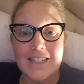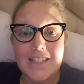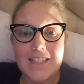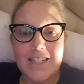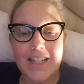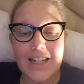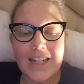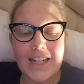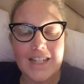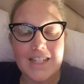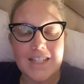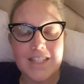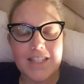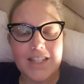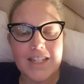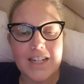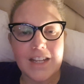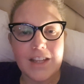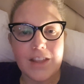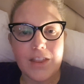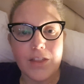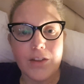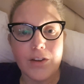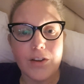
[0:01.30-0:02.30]
Today is
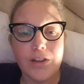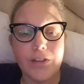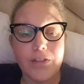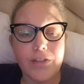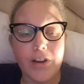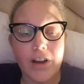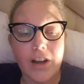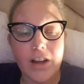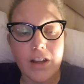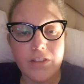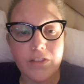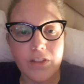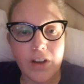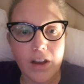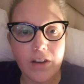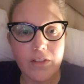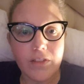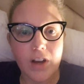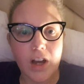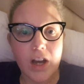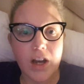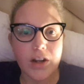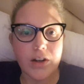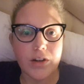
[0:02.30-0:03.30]
day 35
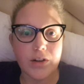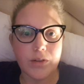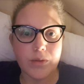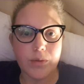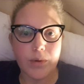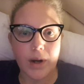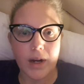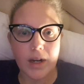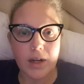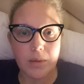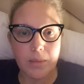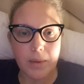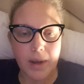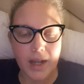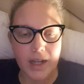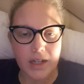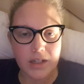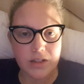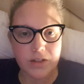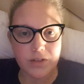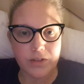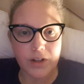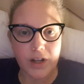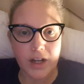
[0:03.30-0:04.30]
of 100 random
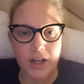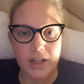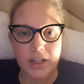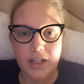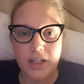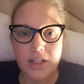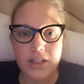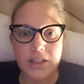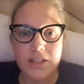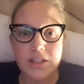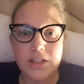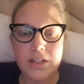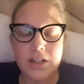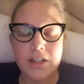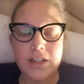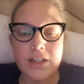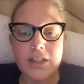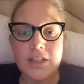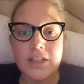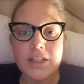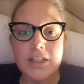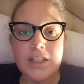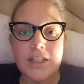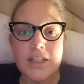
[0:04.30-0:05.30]
acts of kindness.
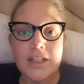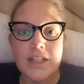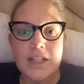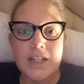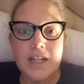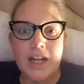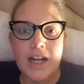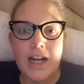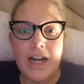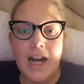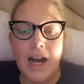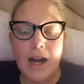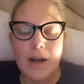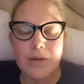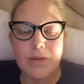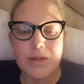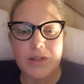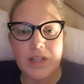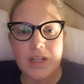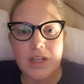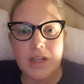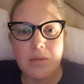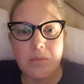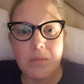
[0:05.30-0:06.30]
I
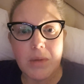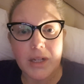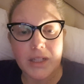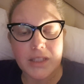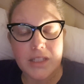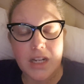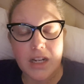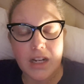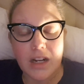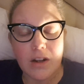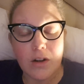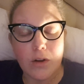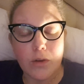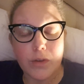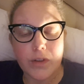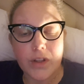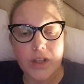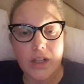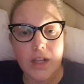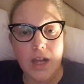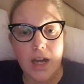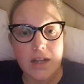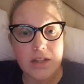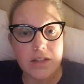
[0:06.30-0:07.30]
was thinking back today over
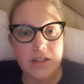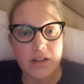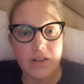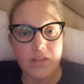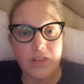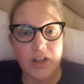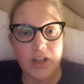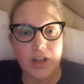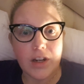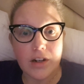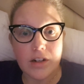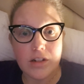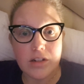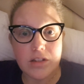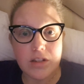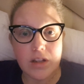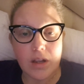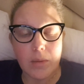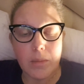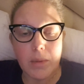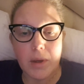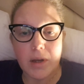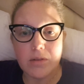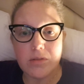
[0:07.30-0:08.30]
the last 7 years
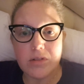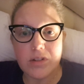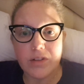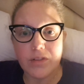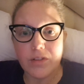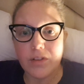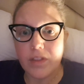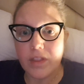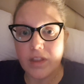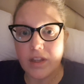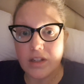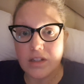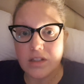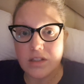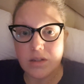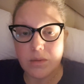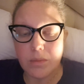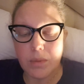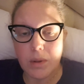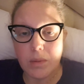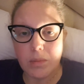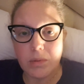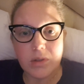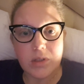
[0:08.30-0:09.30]
about different things
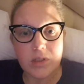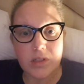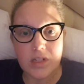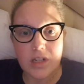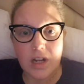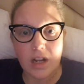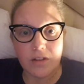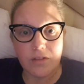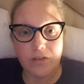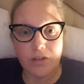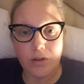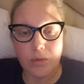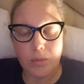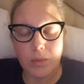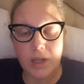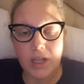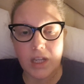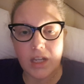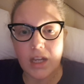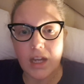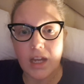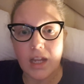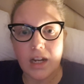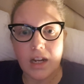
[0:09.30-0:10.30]
that people had done for
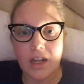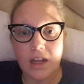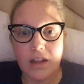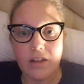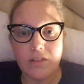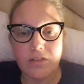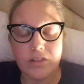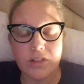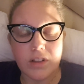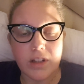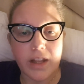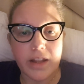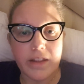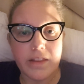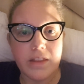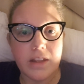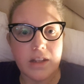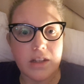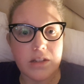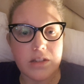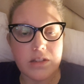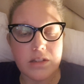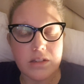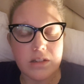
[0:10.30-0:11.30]
me, and I've led
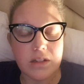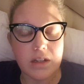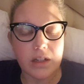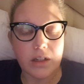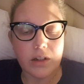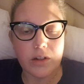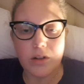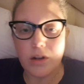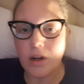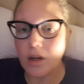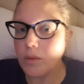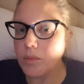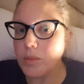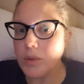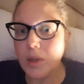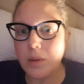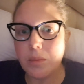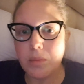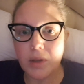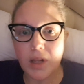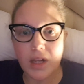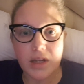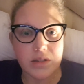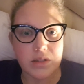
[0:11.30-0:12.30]
this incredibly
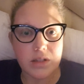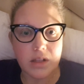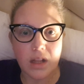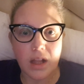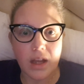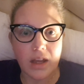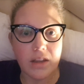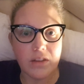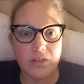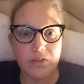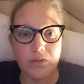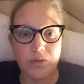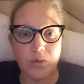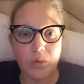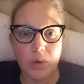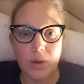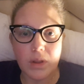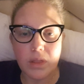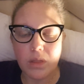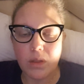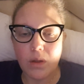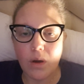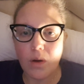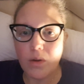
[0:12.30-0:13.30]
blessed life
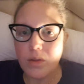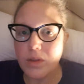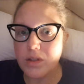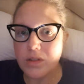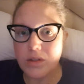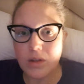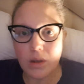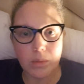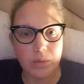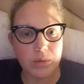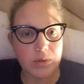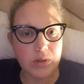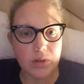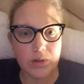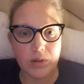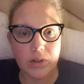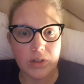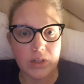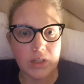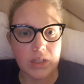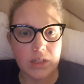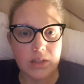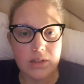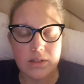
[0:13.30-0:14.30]
with all these
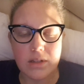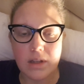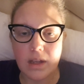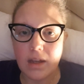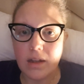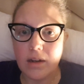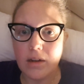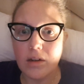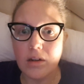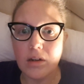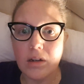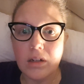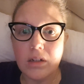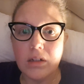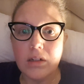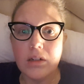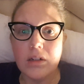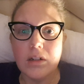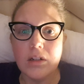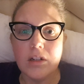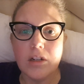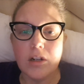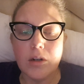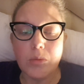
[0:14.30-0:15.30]
opportunities and
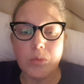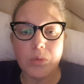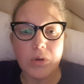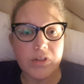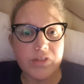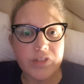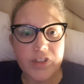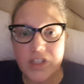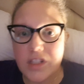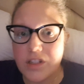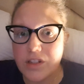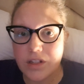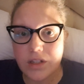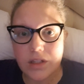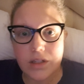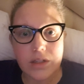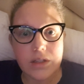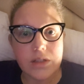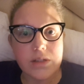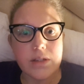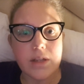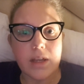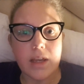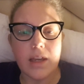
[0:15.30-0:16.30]

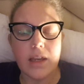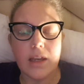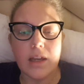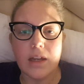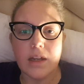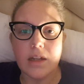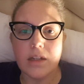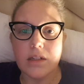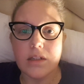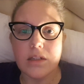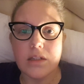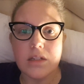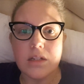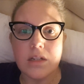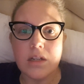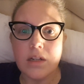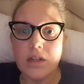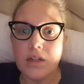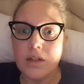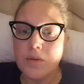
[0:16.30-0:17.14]
privileges and